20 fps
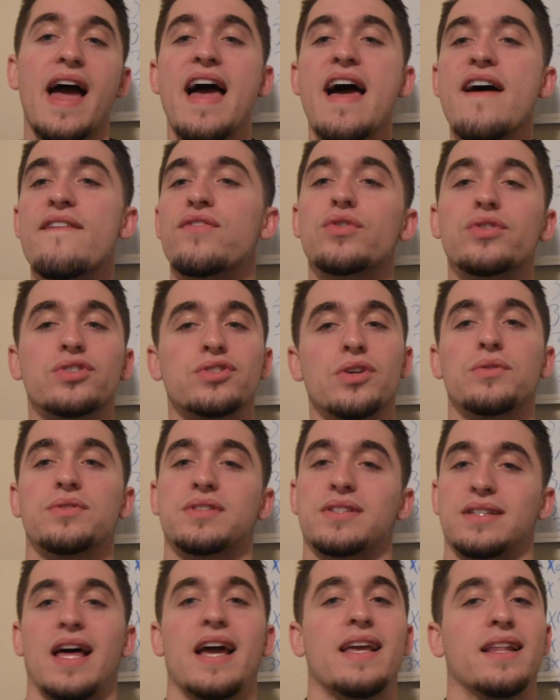ever so
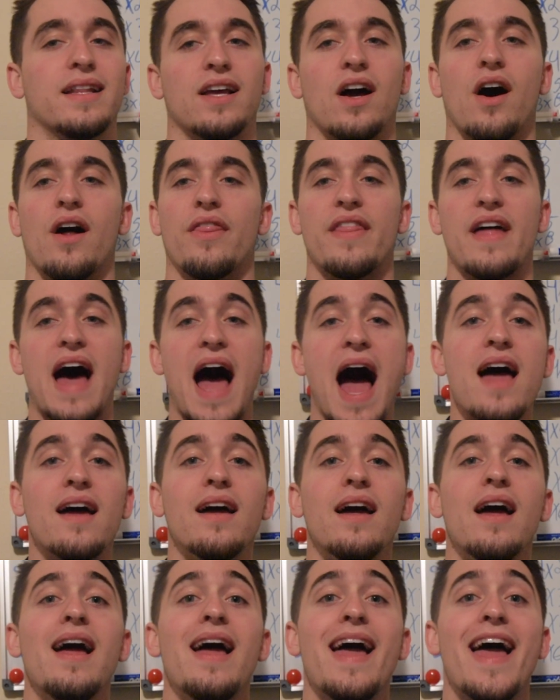slightly on that,